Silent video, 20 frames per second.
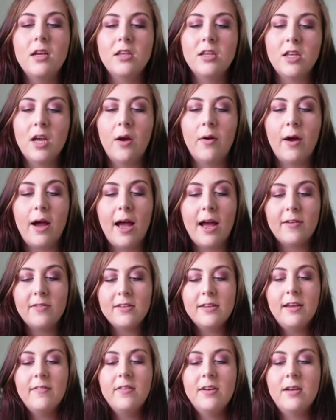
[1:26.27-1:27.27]
So I have
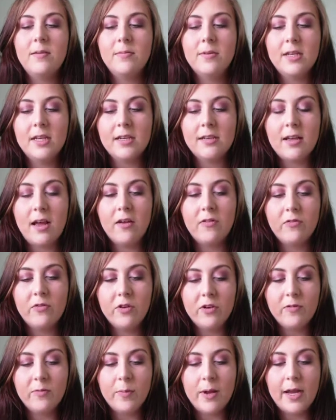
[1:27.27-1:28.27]
7 lipsticks out in
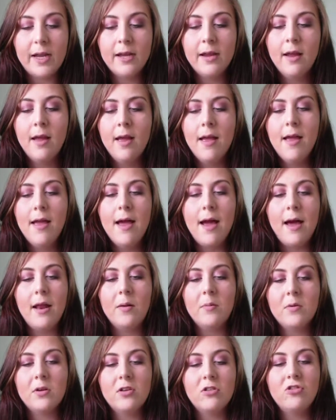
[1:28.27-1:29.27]
front of me, and
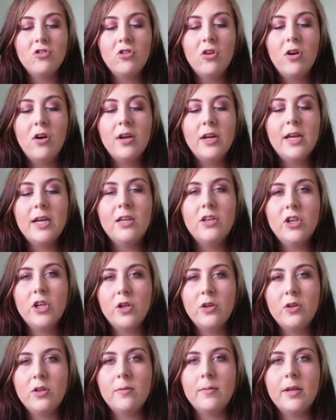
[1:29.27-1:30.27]
I'm going to try and
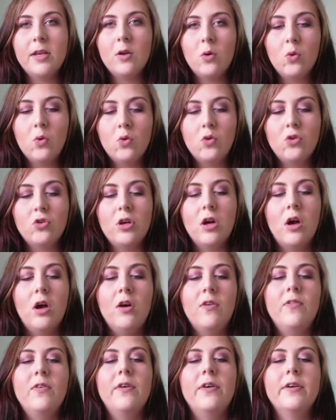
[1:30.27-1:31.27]
do them in order
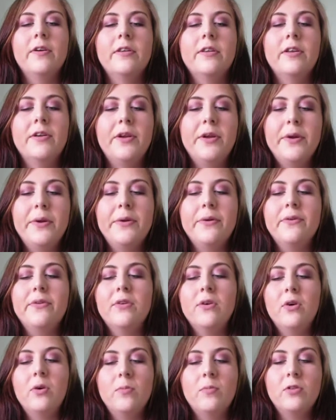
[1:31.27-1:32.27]
of like the
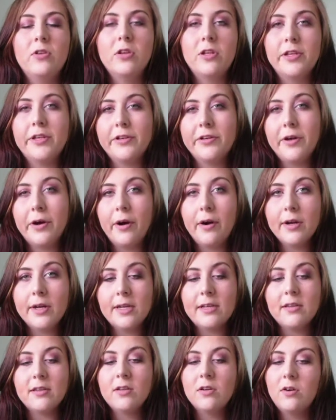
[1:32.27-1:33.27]
nudes up to the
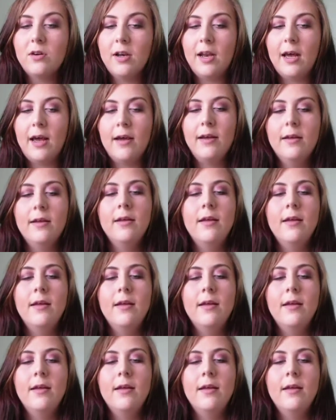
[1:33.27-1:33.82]
darkest colour.